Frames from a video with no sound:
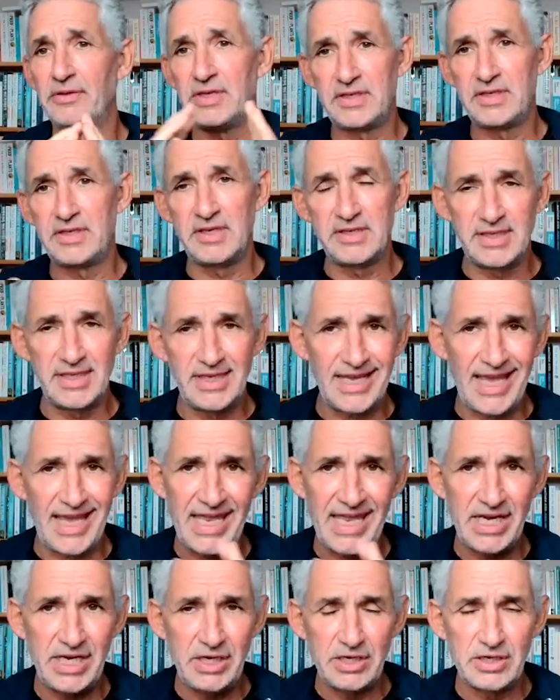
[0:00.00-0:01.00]
This is the
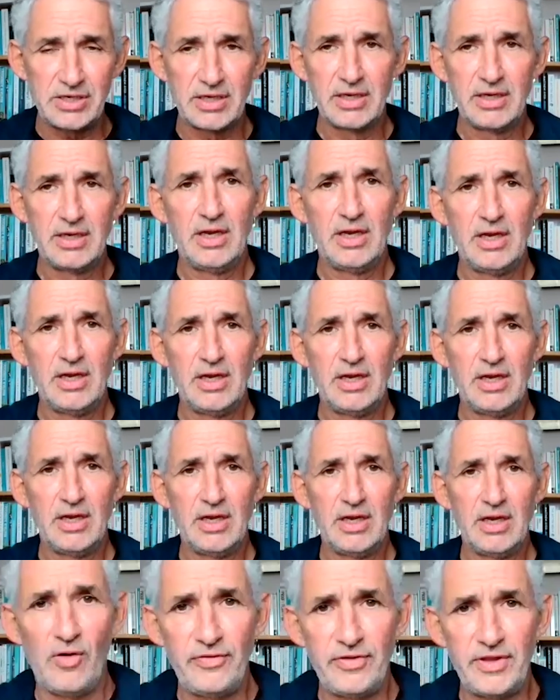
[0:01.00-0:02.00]
end
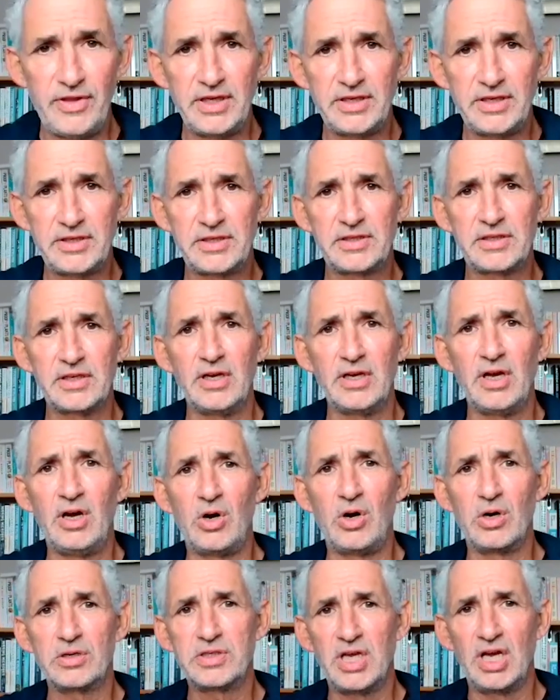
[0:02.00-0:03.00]
of this
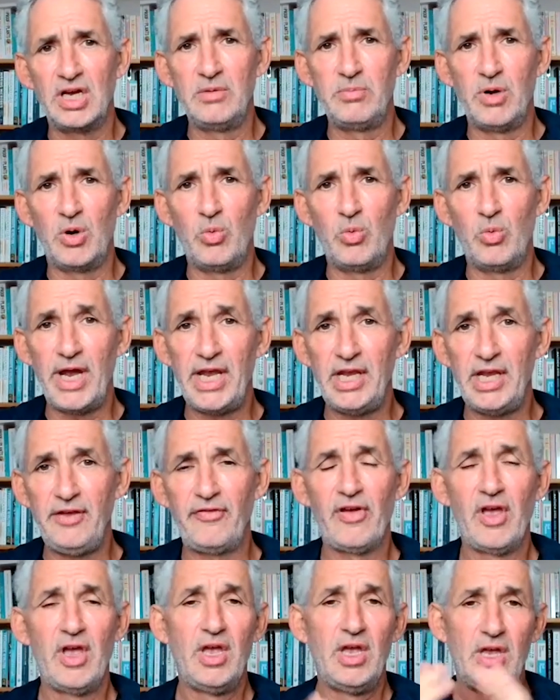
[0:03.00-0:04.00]
October
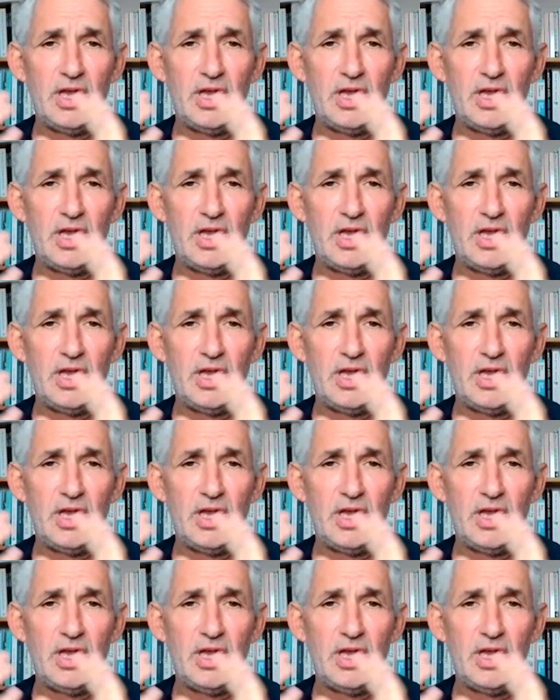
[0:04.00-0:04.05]
wave.